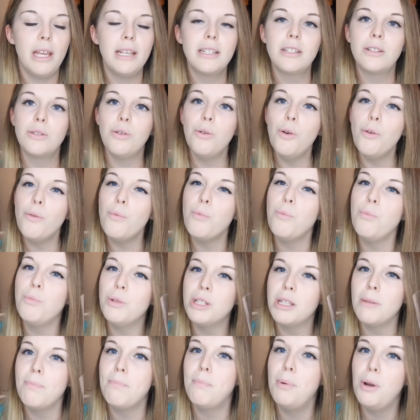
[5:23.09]
it sort of
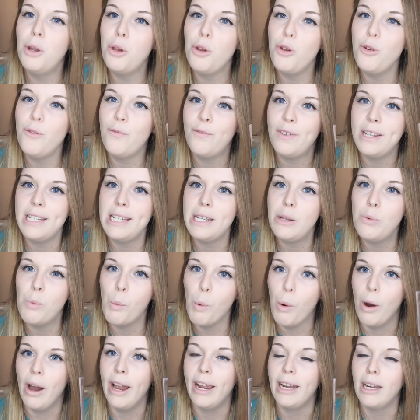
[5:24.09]
was a blue fizzy
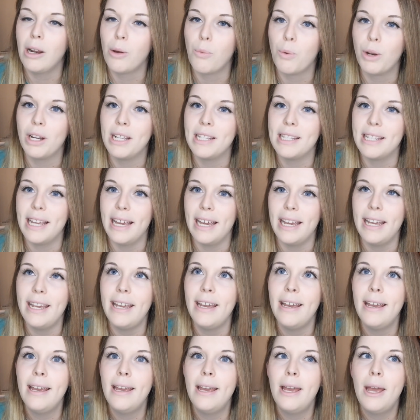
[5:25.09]
wine, I want to
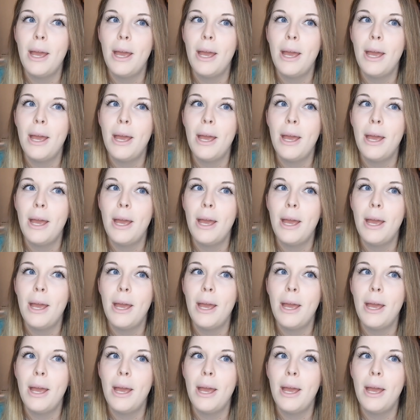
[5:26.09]
say.